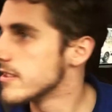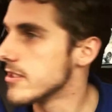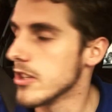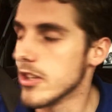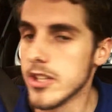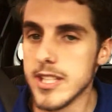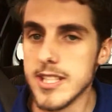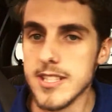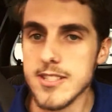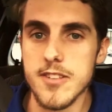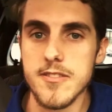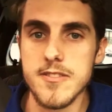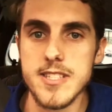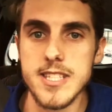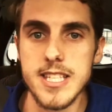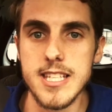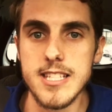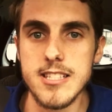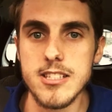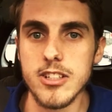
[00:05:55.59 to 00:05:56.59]
So he's
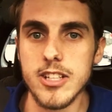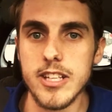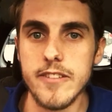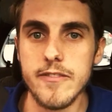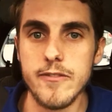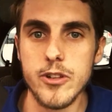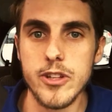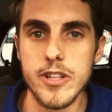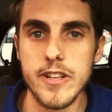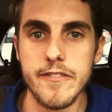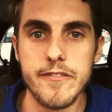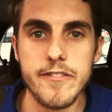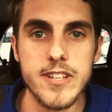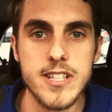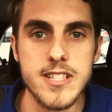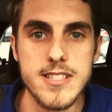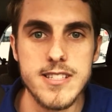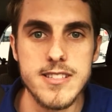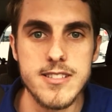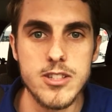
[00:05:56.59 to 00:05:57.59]
obviously he's looking for the
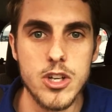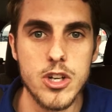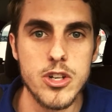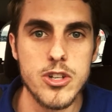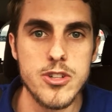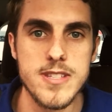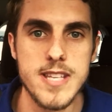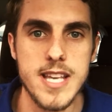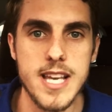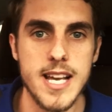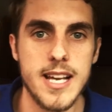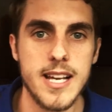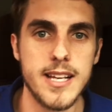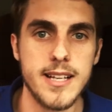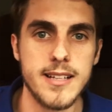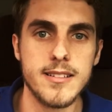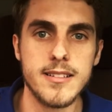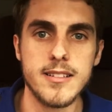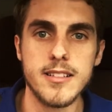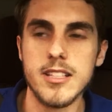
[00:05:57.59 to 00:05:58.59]
Infinity Stones
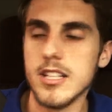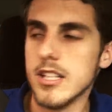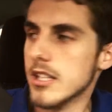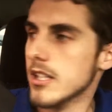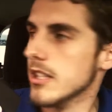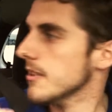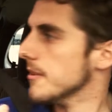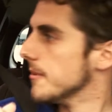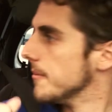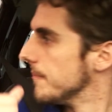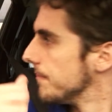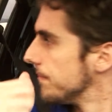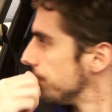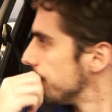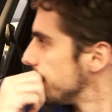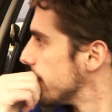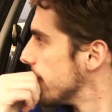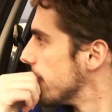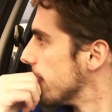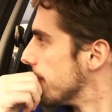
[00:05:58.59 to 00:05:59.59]
and
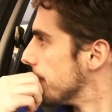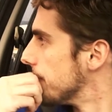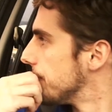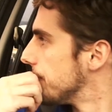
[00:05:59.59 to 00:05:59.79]
yeah.